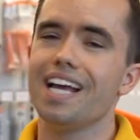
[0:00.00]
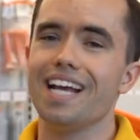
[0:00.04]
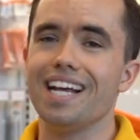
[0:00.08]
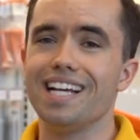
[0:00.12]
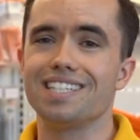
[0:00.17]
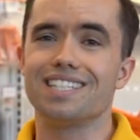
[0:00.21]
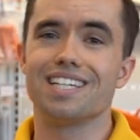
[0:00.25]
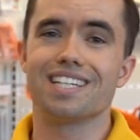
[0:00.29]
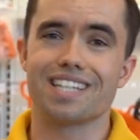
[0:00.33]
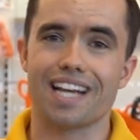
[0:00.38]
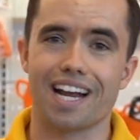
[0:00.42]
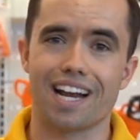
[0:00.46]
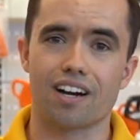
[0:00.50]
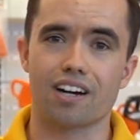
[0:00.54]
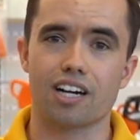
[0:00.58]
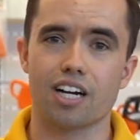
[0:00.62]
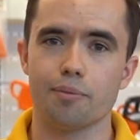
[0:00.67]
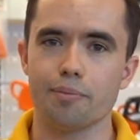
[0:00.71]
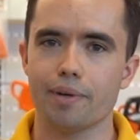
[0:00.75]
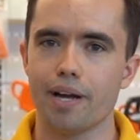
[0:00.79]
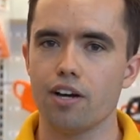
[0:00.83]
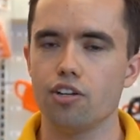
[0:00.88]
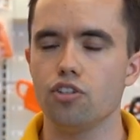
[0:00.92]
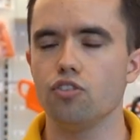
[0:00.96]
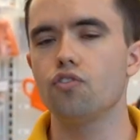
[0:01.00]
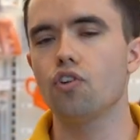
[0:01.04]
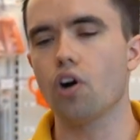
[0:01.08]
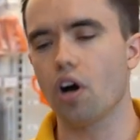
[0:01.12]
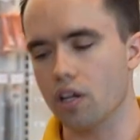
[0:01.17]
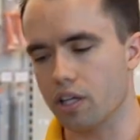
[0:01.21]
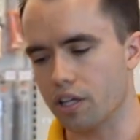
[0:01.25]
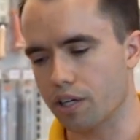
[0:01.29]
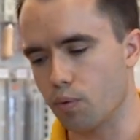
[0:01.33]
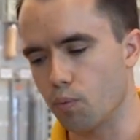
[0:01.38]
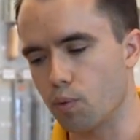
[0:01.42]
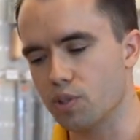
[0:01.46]
is this air coming out. You've
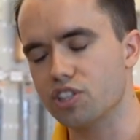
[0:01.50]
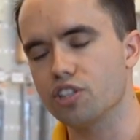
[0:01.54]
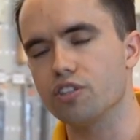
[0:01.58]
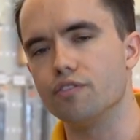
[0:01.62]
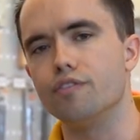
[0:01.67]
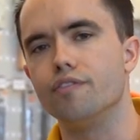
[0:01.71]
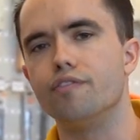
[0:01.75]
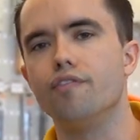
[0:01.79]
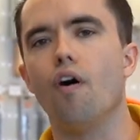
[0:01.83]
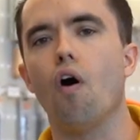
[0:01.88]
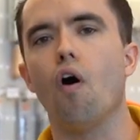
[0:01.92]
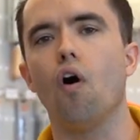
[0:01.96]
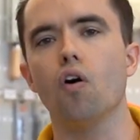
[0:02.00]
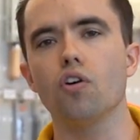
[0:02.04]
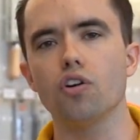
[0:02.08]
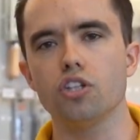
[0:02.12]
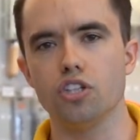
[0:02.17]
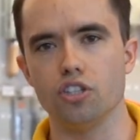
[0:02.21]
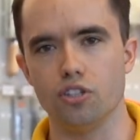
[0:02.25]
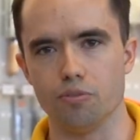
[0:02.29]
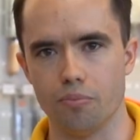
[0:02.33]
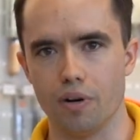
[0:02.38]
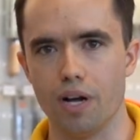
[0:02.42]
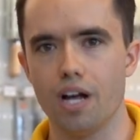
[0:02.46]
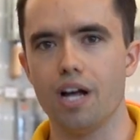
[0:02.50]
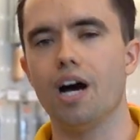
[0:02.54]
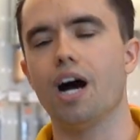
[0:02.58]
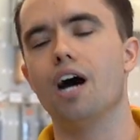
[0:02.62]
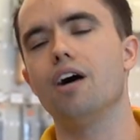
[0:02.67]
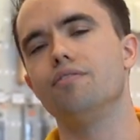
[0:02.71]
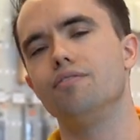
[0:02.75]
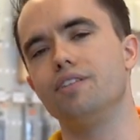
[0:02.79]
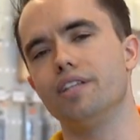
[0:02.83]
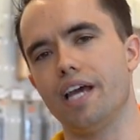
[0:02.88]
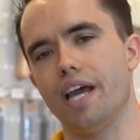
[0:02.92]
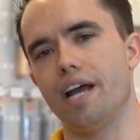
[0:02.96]
gotta look, what's the volume
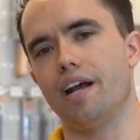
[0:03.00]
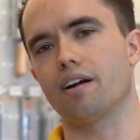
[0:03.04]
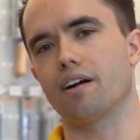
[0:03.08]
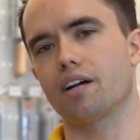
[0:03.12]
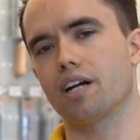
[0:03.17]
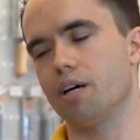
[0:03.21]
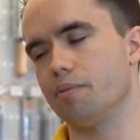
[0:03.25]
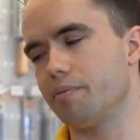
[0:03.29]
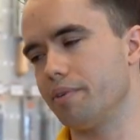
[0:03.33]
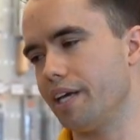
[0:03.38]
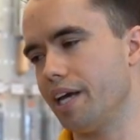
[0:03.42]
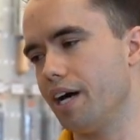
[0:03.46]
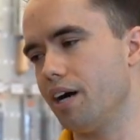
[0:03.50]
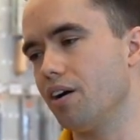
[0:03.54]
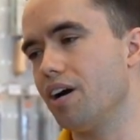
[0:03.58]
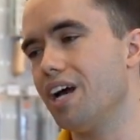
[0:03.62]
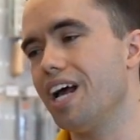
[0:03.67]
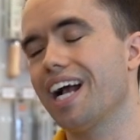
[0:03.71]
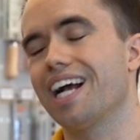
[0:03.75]
of the air coming out,